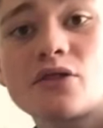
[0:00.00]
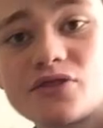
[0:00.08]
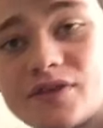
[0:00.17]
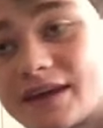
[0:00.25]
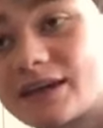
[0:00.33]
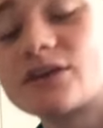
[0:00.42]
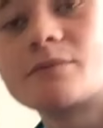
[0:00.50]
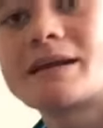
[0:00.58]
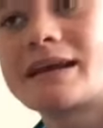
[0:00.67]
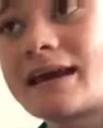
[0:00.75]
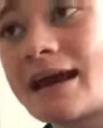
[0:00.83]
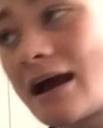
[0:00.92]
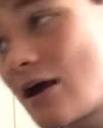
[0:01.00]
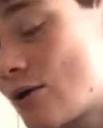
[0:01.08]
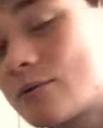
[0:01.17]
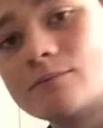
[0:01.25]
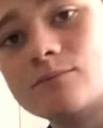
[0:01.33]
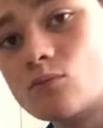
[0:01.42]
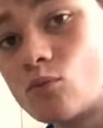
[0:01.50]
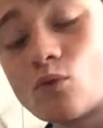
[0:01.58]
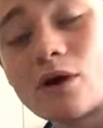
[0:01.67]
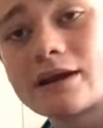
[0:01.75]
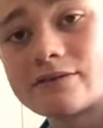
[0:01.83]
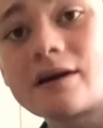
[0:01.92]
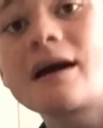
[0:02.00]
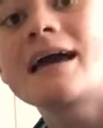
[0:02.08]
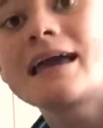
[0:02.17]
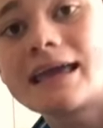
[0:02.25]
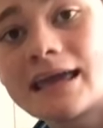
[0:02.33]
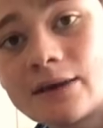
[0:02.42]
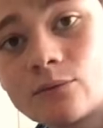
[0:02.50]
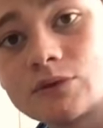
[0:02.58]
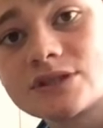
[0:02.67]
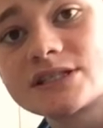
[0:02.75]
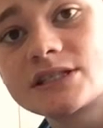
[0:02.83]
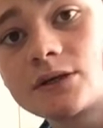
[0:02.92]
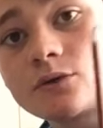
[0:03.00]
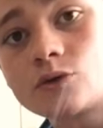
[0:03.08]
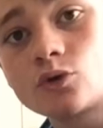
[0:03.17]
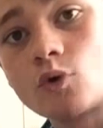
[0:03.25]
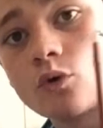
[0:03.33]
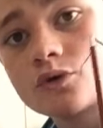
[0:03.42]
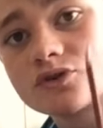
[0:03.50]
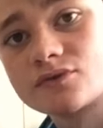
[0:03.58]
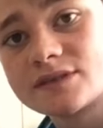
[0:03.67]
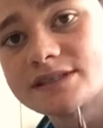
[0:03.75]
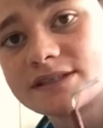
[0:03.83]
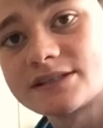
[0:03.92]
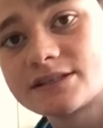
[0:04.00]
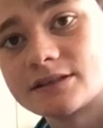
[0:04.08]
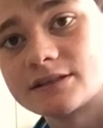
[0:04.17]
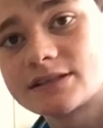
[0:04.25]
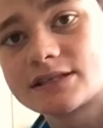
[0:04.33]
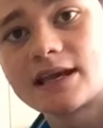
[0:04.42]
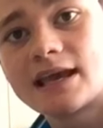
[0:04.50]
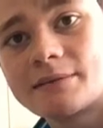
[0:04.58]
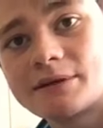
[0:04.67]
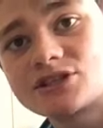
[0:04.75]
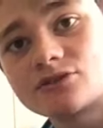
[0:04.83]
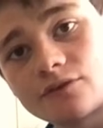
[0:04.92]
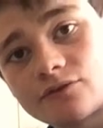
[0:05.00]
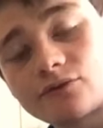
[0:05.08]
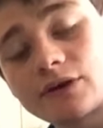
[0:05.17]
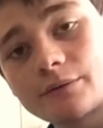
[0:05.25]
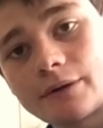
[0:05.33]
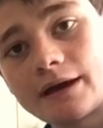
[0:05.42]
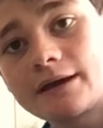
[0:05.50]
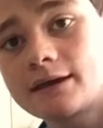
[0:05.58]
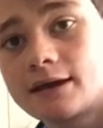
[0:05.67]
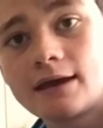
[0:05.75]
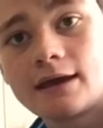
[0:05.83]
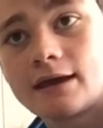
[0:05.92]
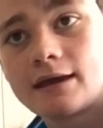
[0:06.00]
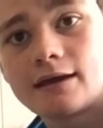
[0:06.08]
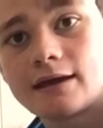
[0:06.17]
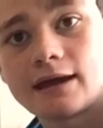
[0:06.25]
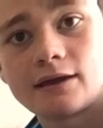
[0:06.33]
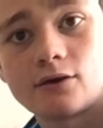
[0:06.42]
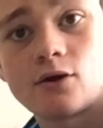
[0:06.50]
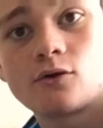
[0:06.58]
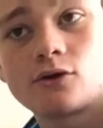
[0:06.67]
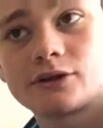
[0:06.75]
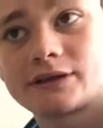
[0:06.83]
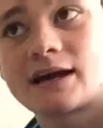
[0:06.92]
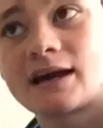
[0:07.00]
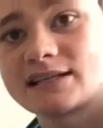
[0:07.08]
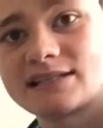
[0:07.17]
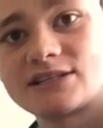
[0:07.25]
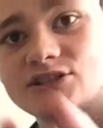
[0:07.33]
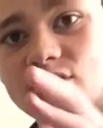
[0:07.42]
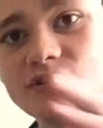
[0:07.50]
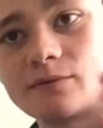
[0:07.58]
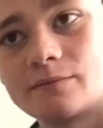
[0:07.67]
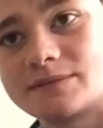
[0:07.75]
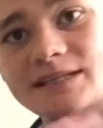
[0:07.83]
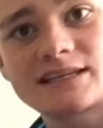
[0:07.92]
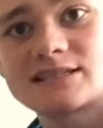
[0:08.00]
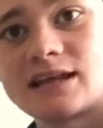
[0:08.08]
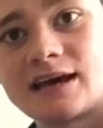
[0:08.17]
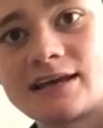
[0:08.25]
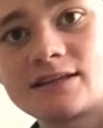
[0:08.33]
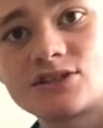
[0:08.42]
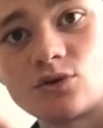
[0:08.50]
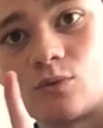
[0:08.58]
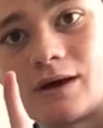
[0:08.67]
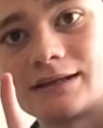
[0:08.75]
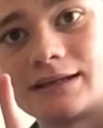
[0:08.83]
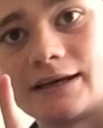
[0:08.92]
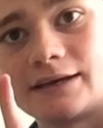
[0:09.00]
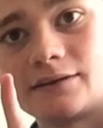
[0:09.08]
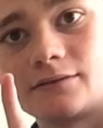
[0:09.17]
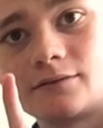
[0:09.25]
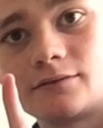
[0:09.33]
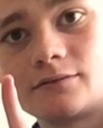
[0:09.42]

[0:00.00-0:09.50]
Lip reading: thick, no matter how whatever, it will still cause resistance. Imagine you're on the freeway, and a whole lot of cars need to go from 6 lanes to 1 lane.